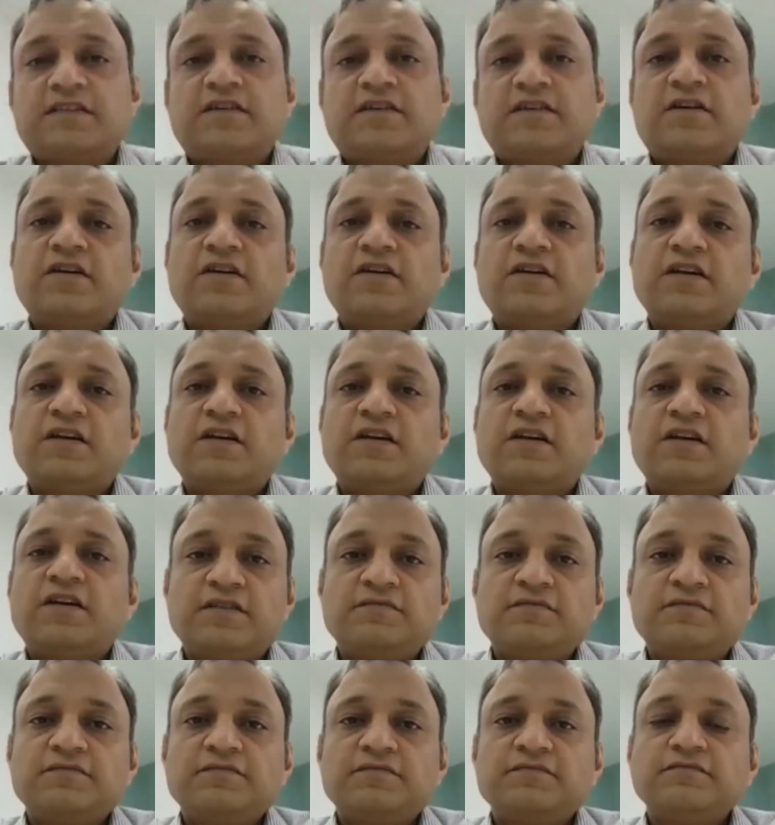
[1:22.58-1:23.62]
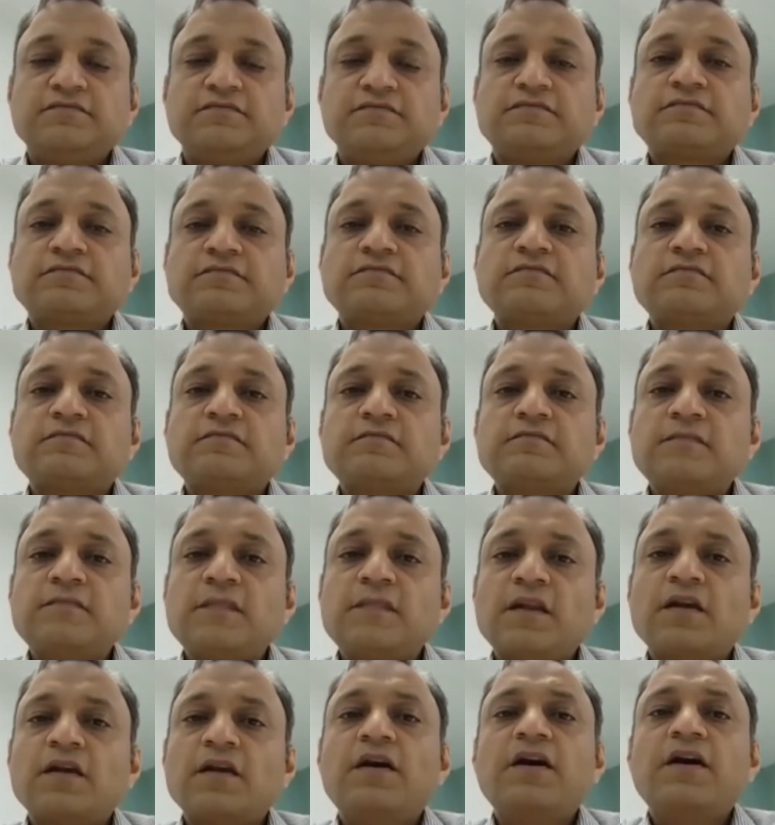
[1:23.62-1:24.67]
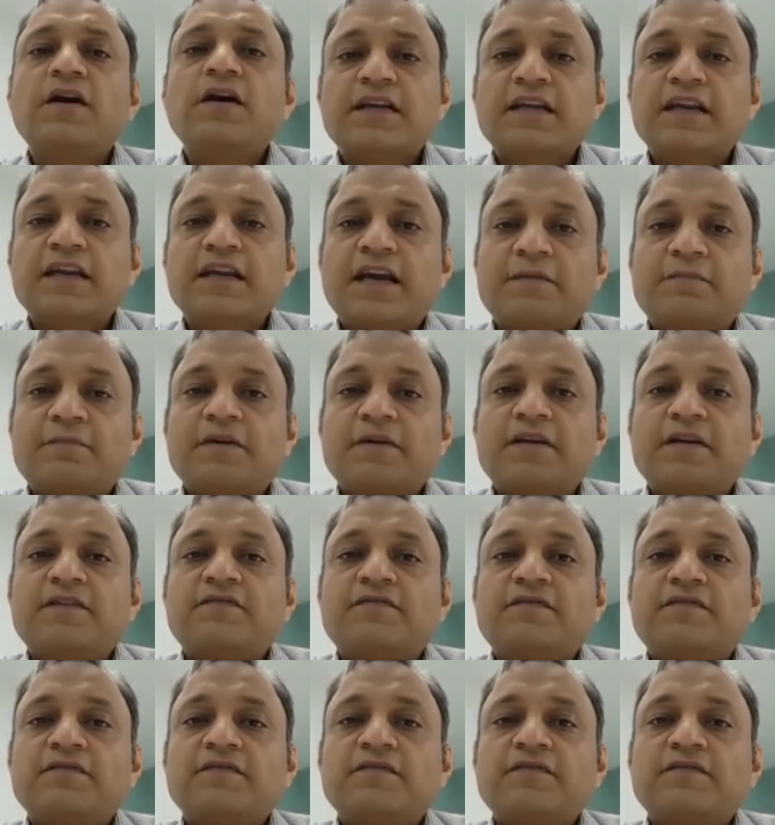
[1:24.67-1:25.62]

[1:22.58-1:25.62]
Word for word: or injury, or it can happen if you